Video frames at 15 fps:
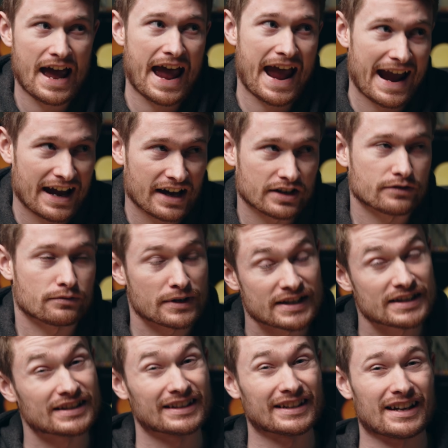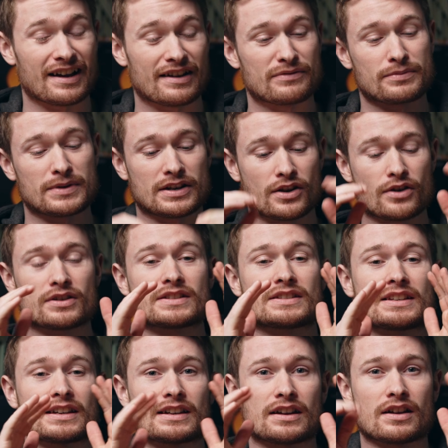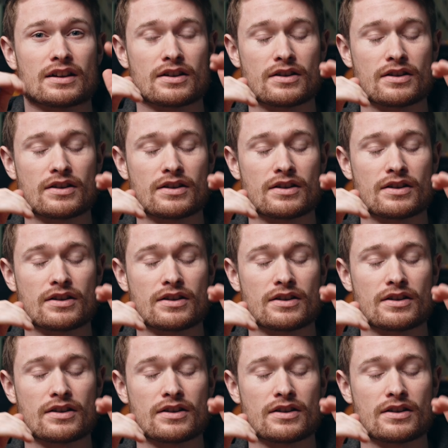And recently I've been noticing